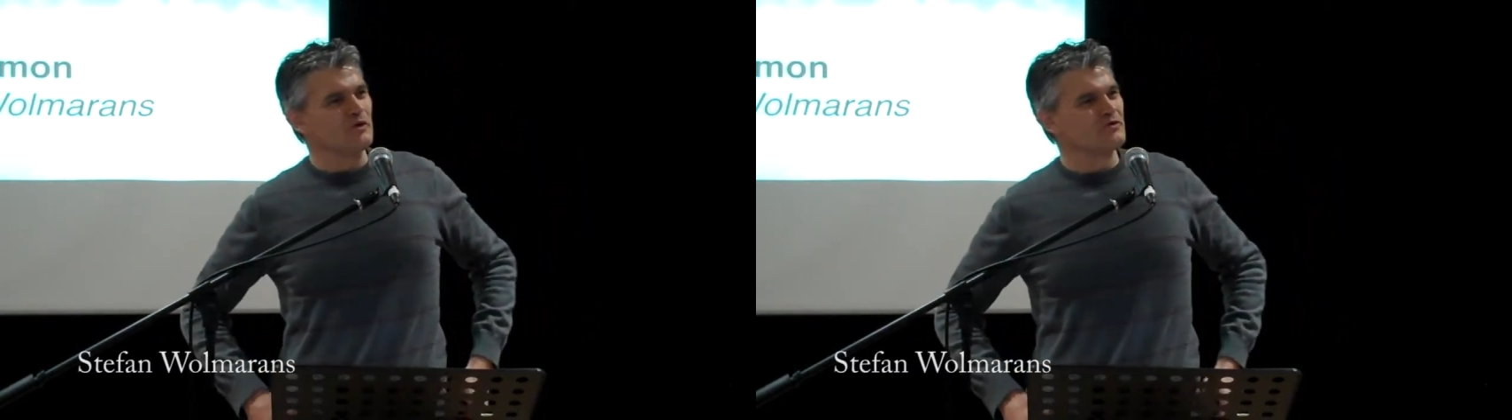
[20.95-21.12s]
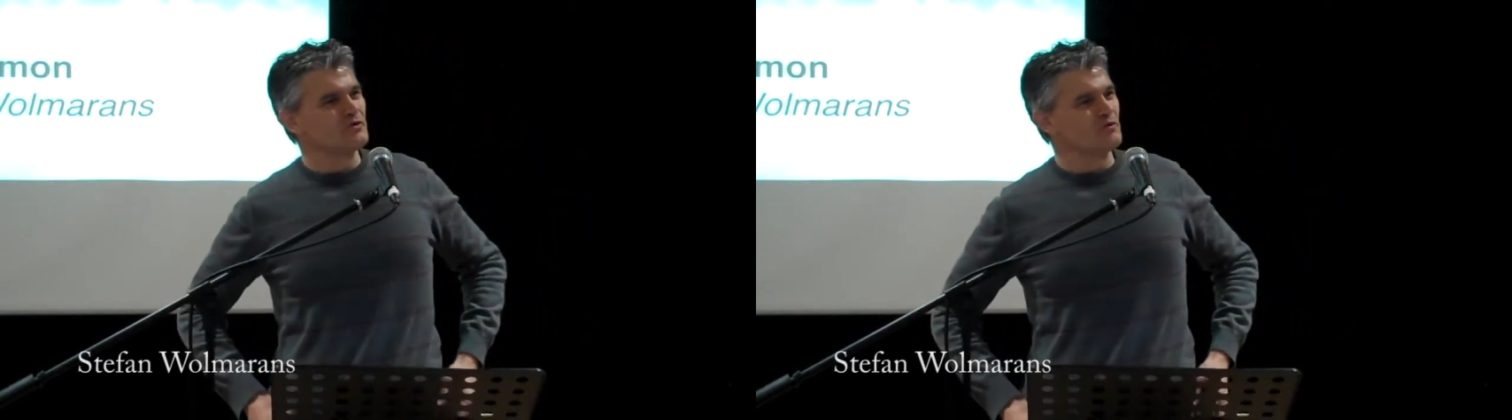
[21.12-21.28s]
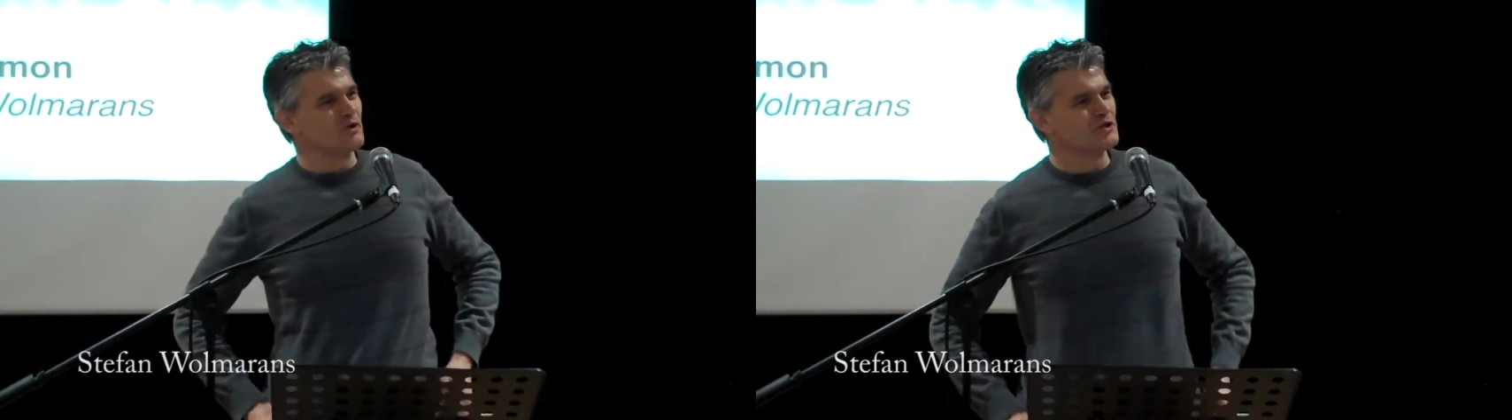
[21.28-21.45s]
went
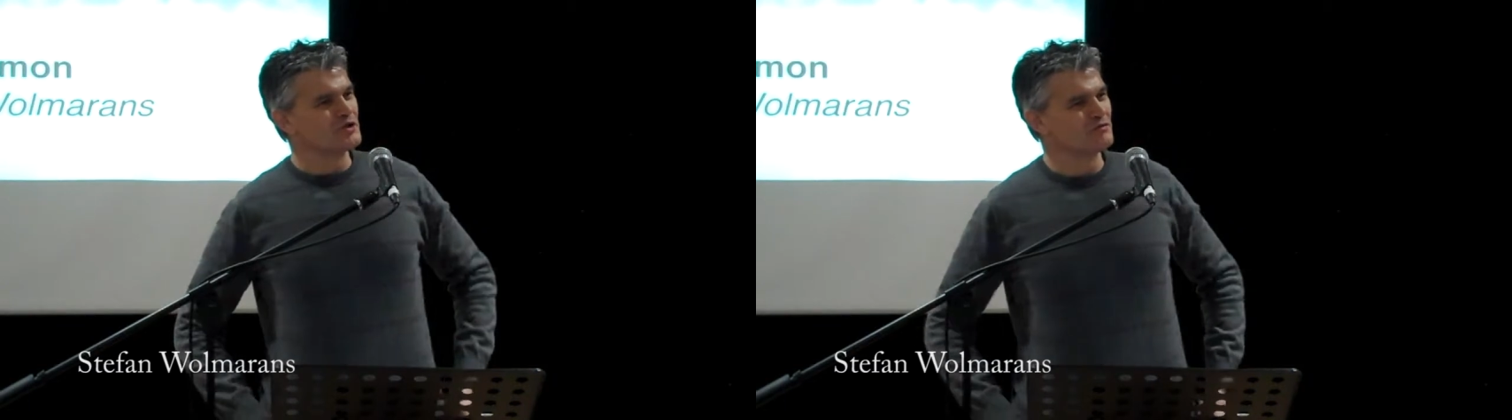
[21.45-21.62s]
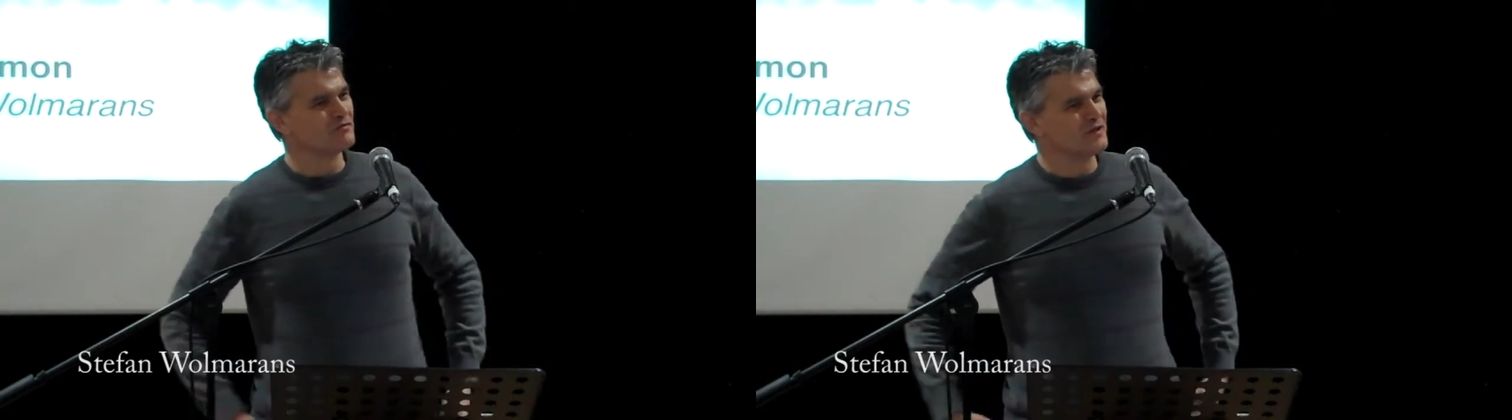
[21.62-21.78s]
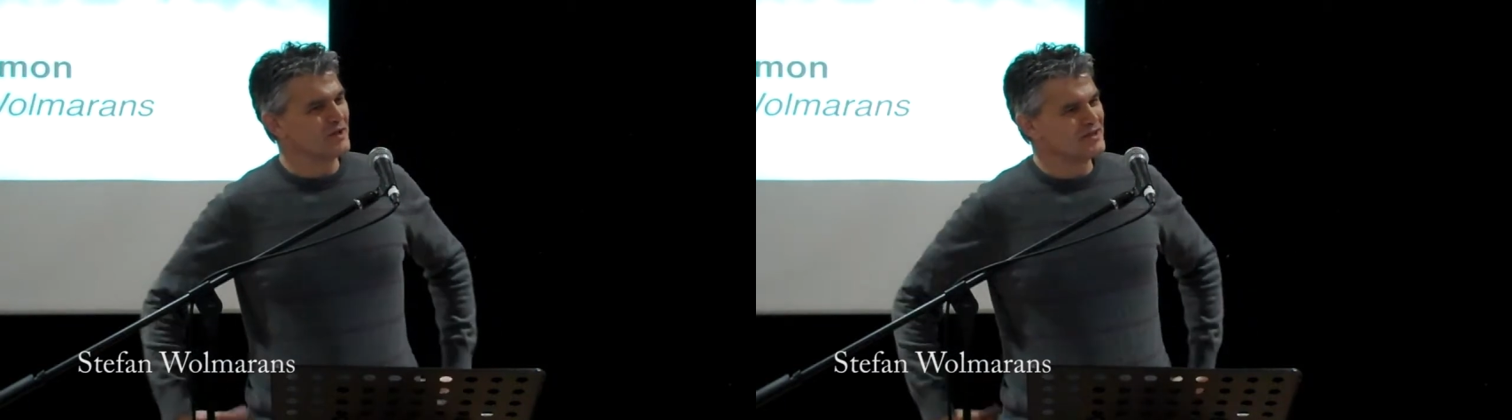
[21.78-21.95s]
through one or two
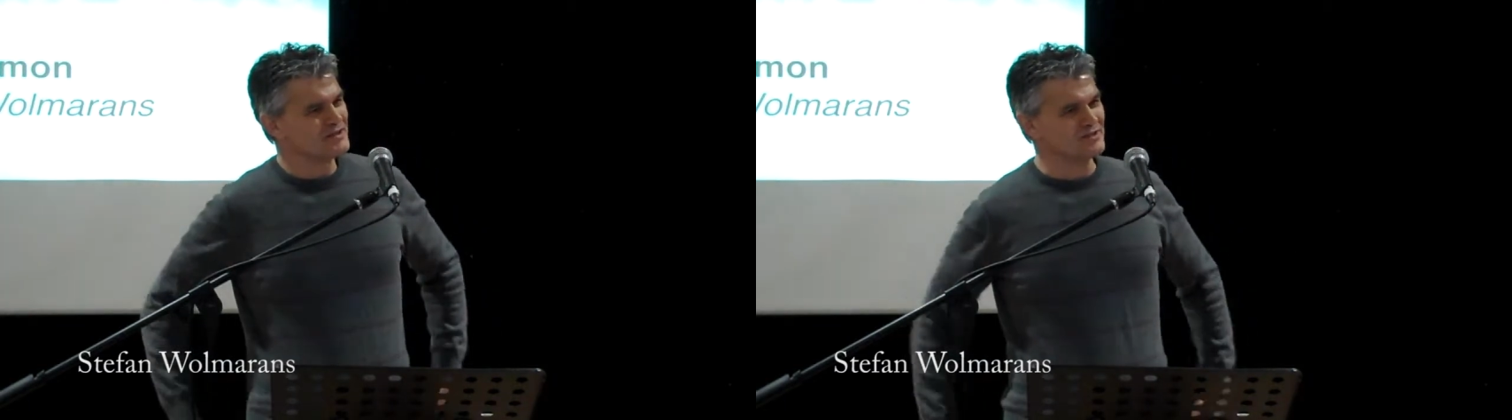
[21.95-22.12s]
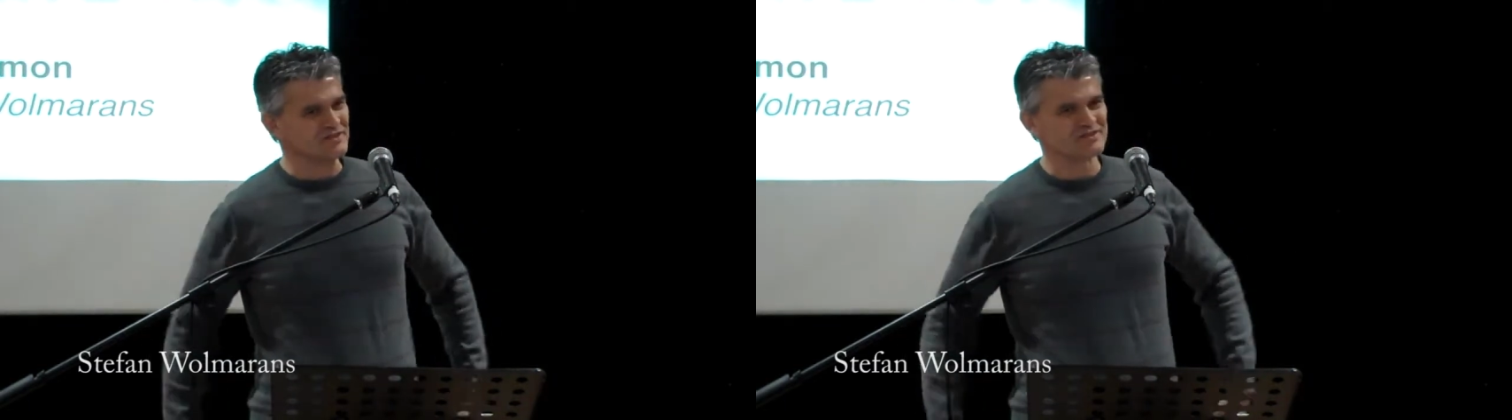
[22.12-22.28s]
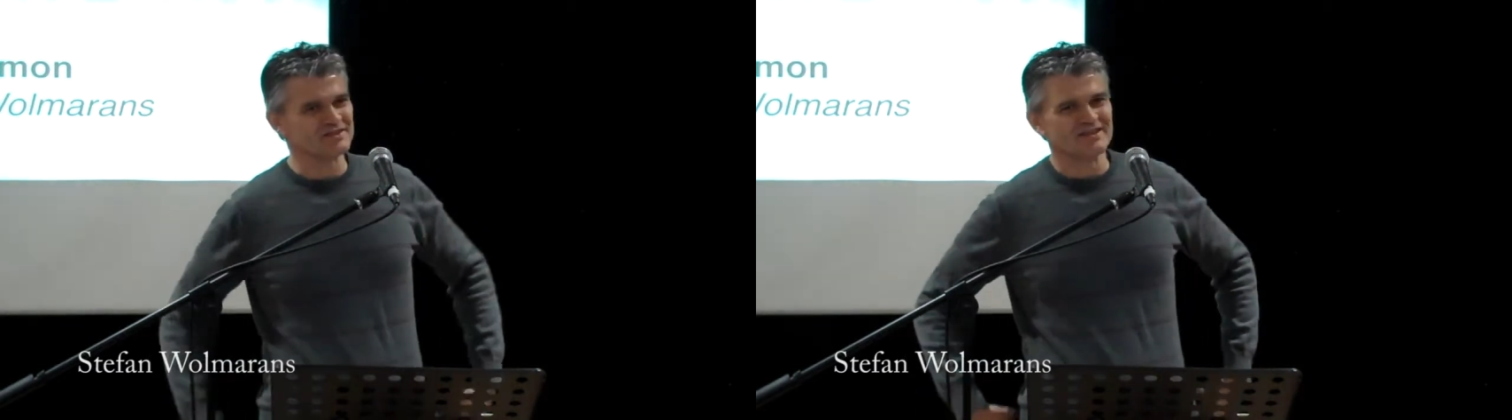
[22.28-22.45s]

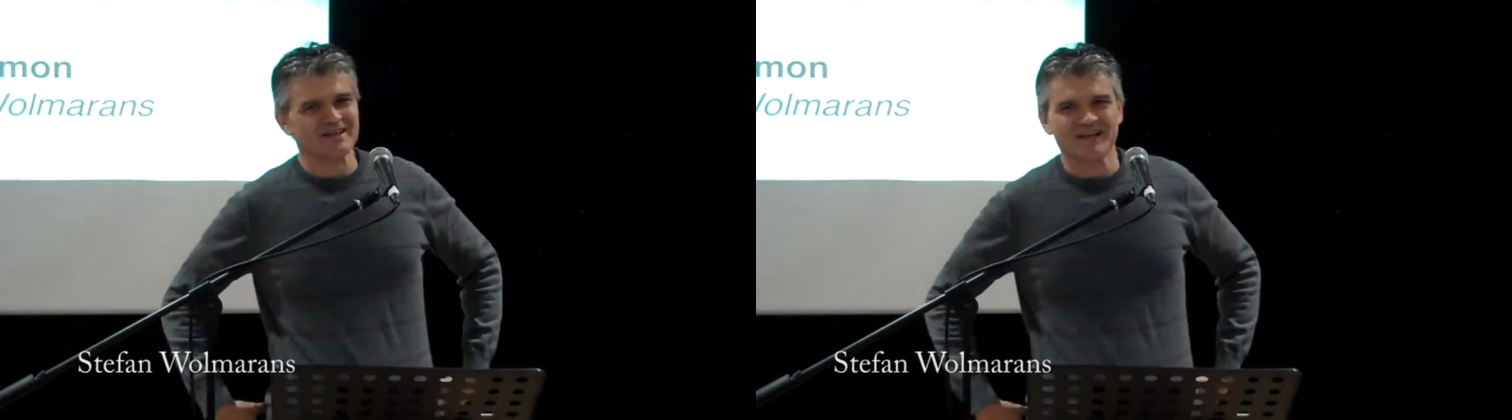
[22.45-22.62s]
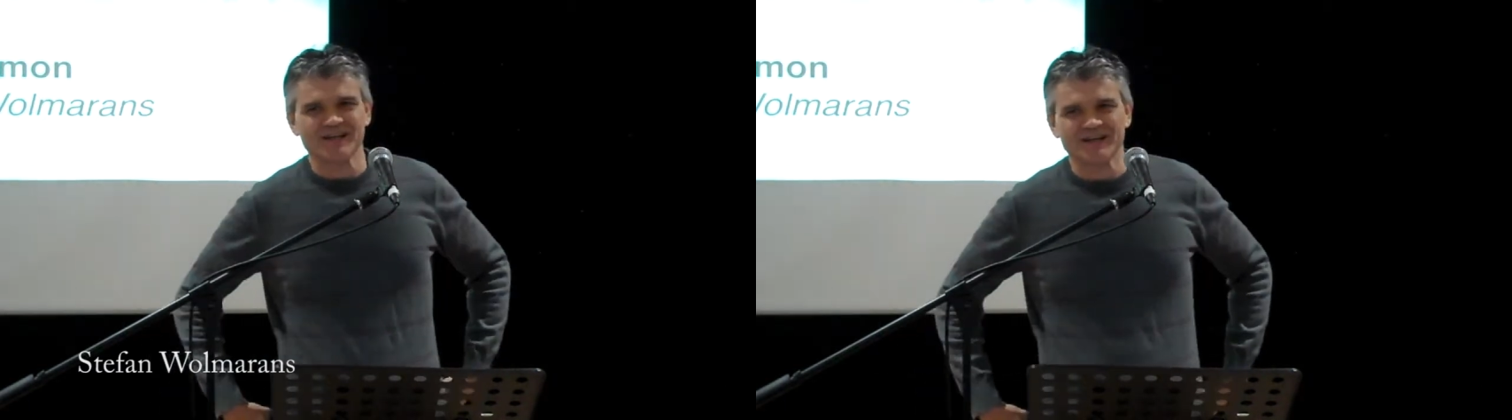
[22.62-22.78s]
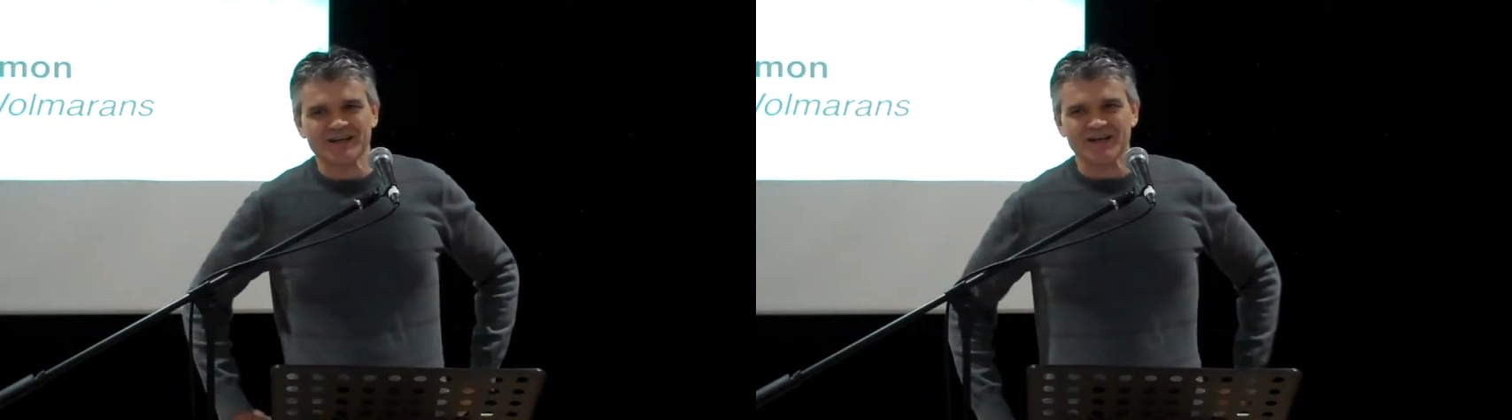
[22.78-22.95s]
phases